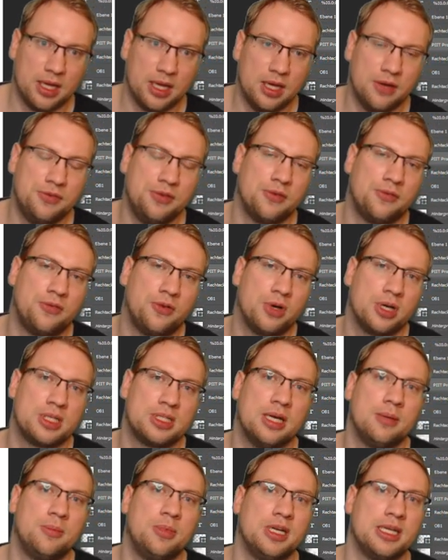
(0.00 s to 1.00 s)
If you're, for
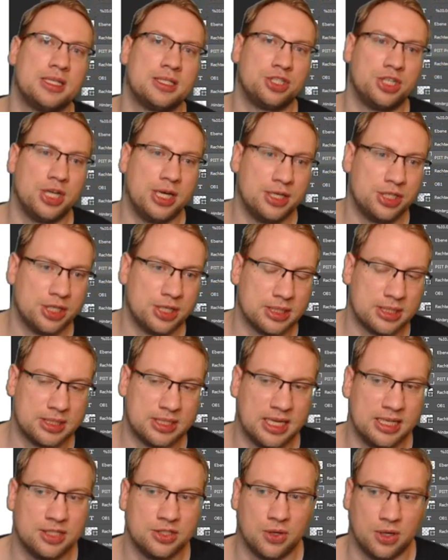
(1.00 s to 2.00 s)
example, exchanging a
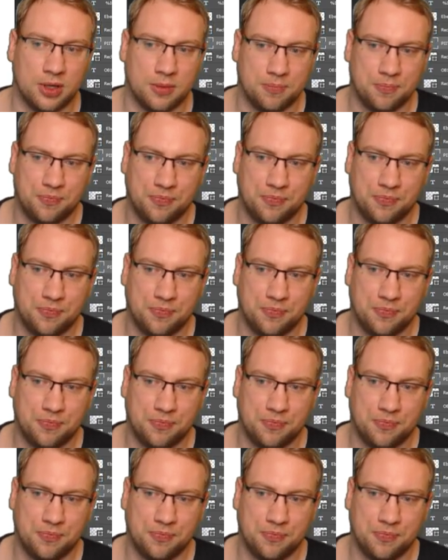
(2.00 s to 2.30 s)
sensor,